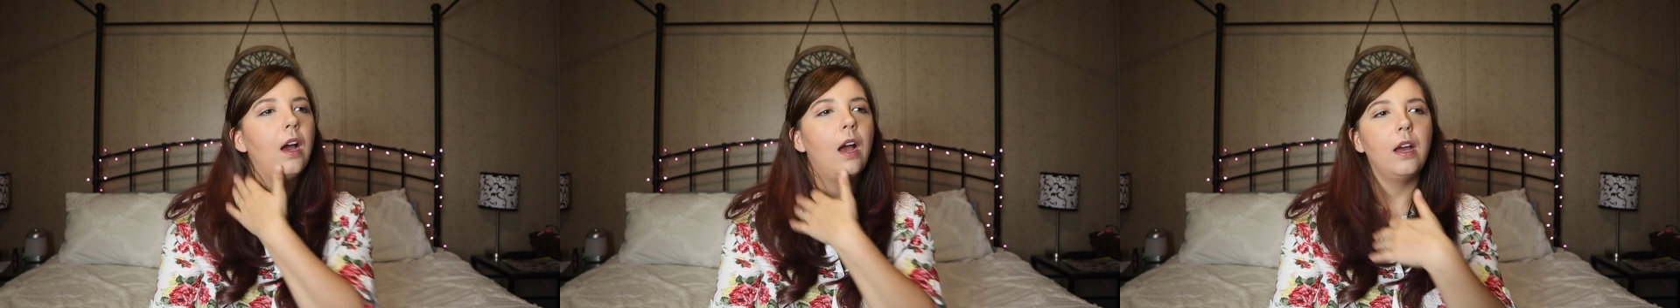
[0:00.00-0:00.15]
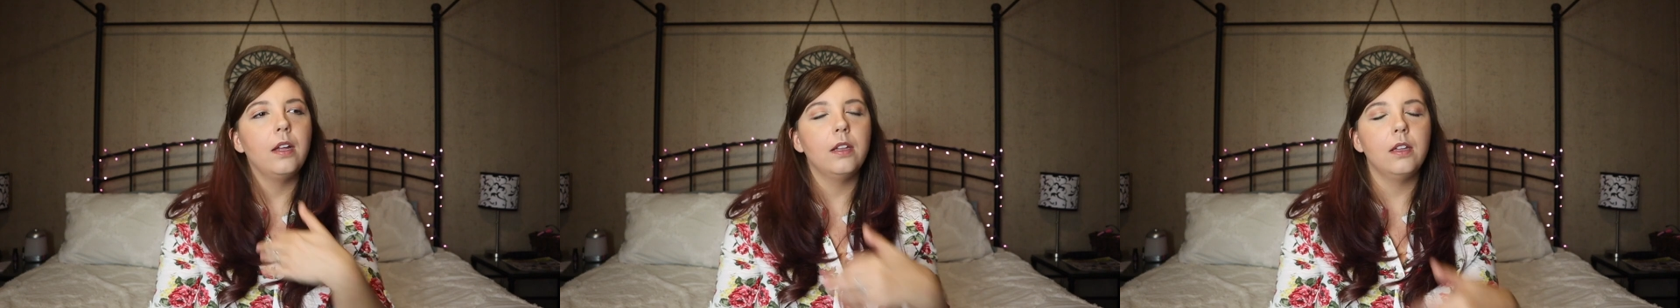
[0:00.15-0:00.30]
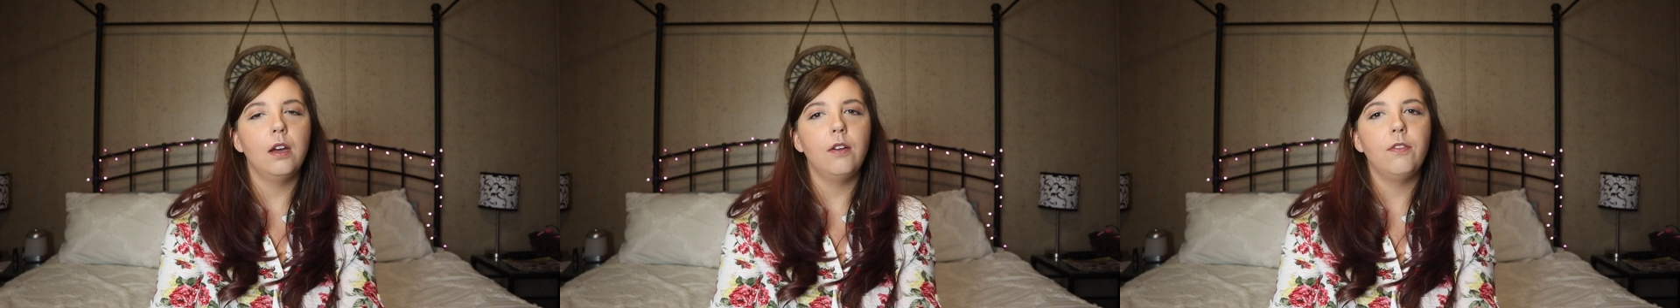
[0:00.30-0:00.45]

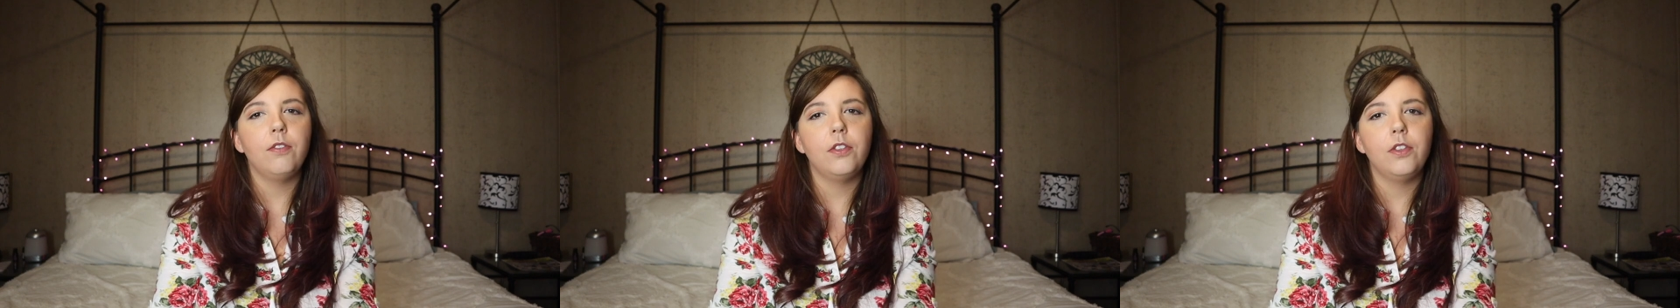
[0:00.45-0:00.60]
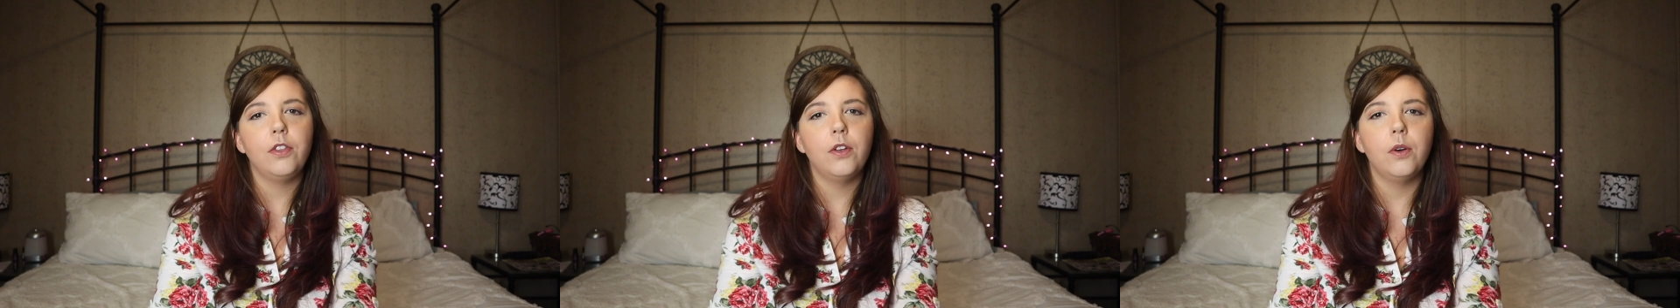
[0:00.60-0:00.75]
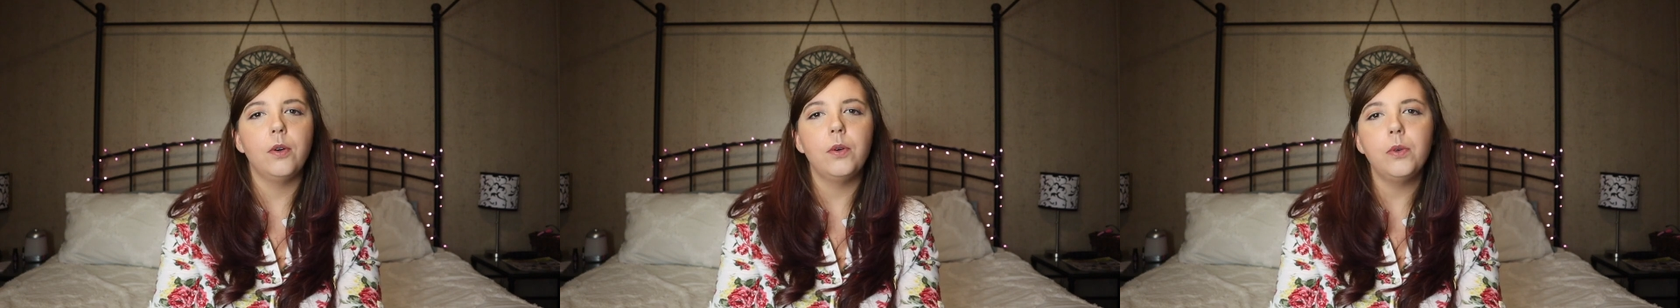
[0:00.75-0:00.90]
I loved
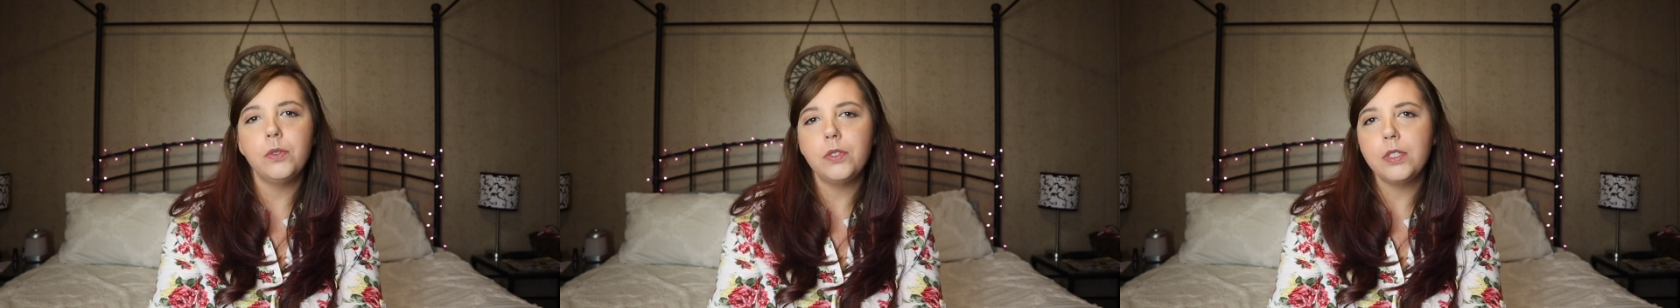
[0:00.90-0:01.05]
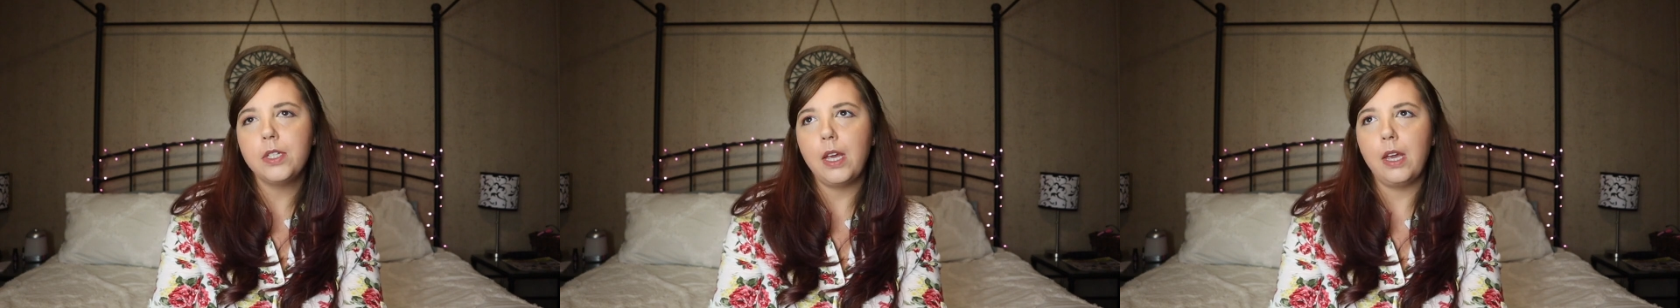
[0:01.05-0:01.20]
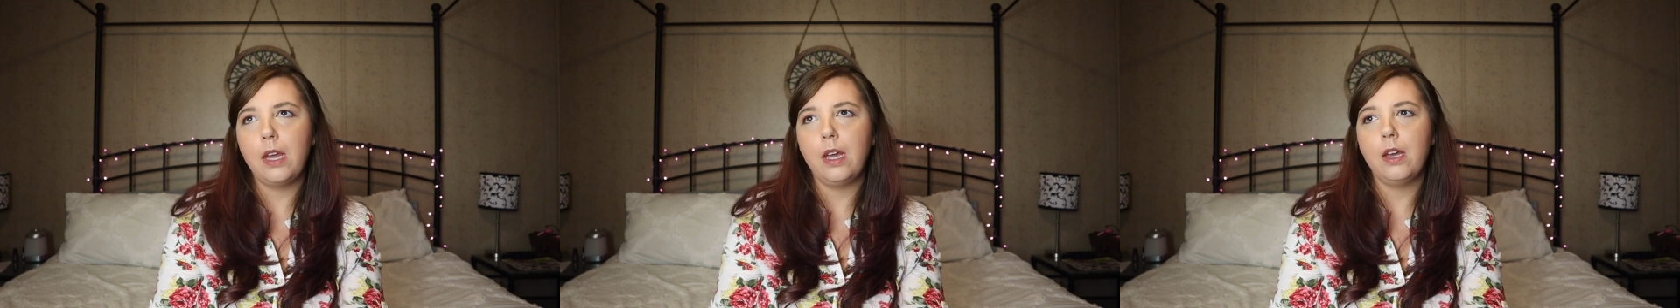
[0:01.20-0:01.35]

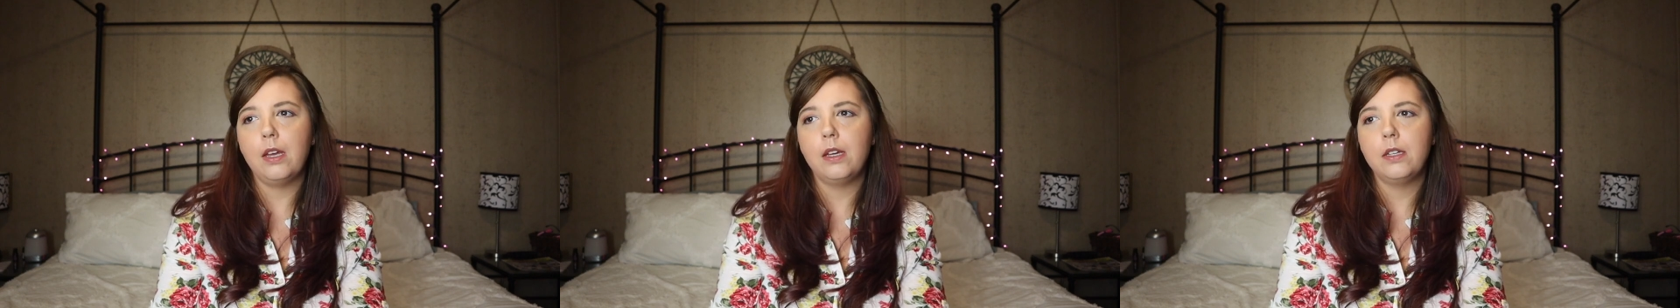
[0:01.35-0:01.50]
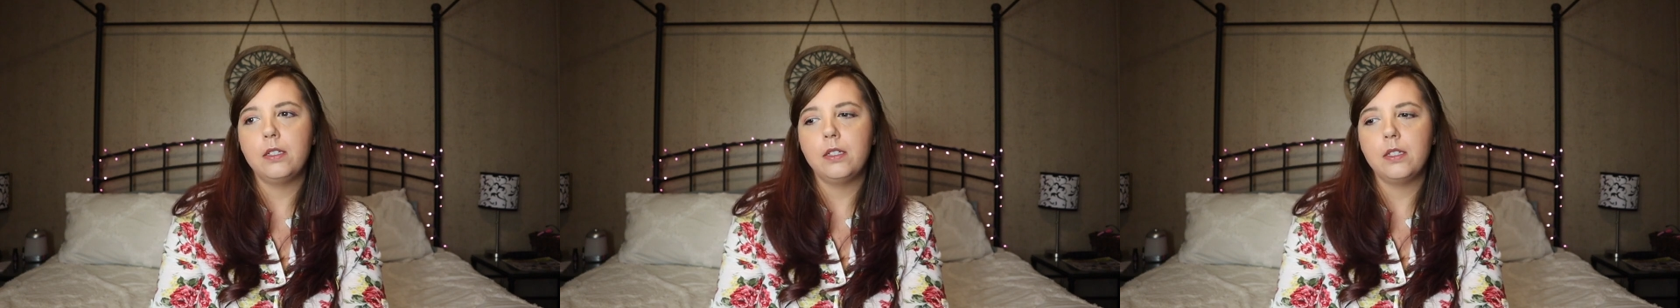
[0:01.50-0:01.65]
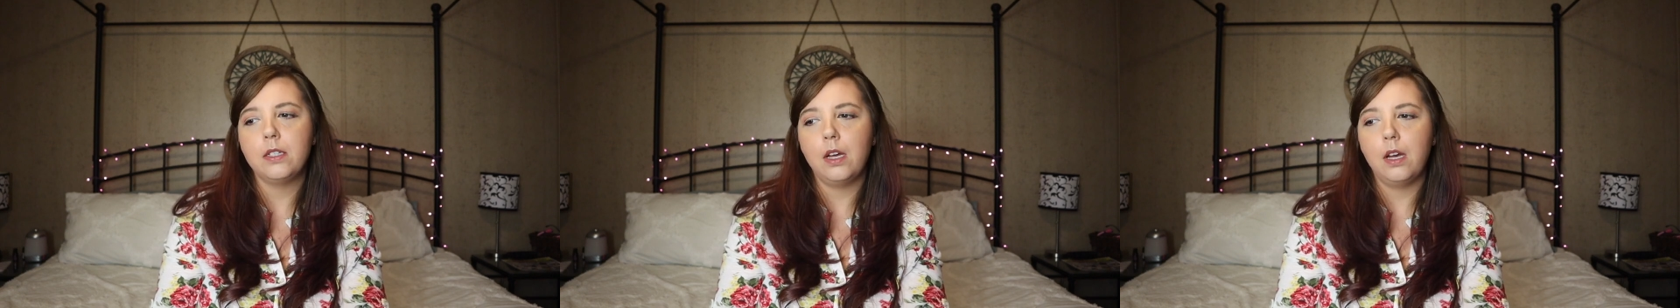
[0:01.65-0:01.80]
those,
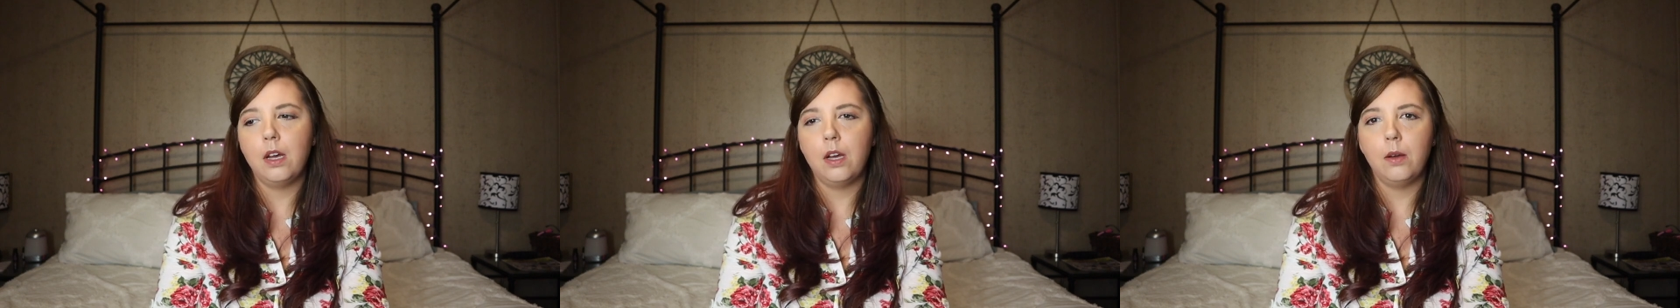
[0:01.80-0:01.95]
and